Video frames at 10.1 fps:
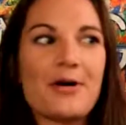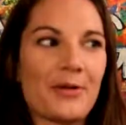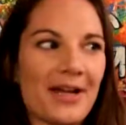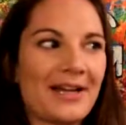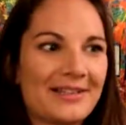
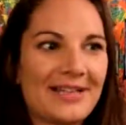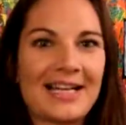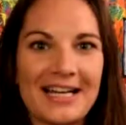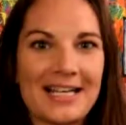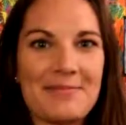okay, I
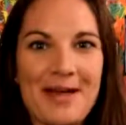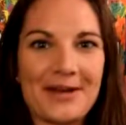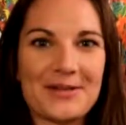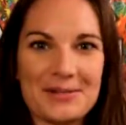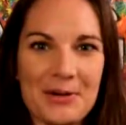gotta get them out of
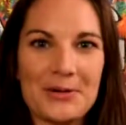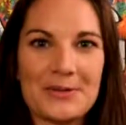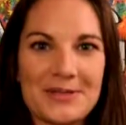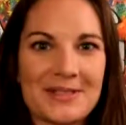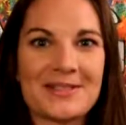this
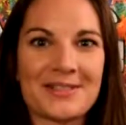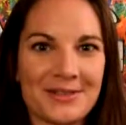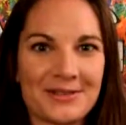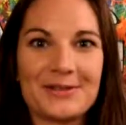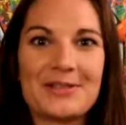pose because
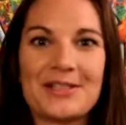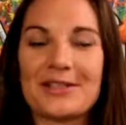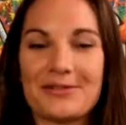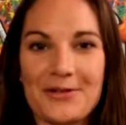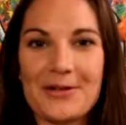they're losing
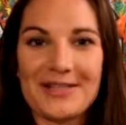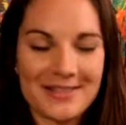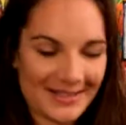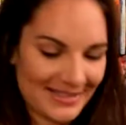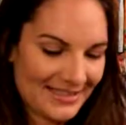their
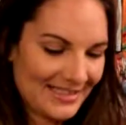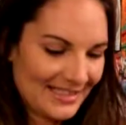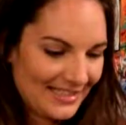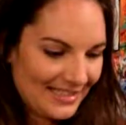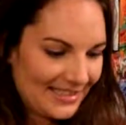focus.
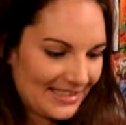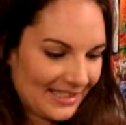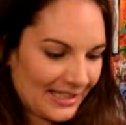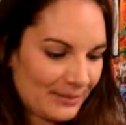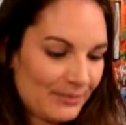
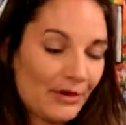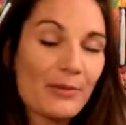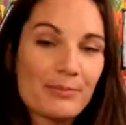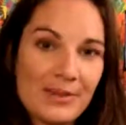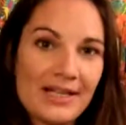
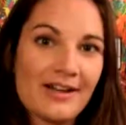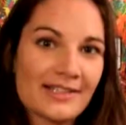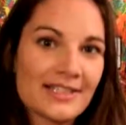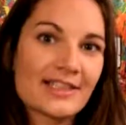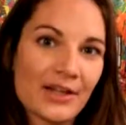Being constantly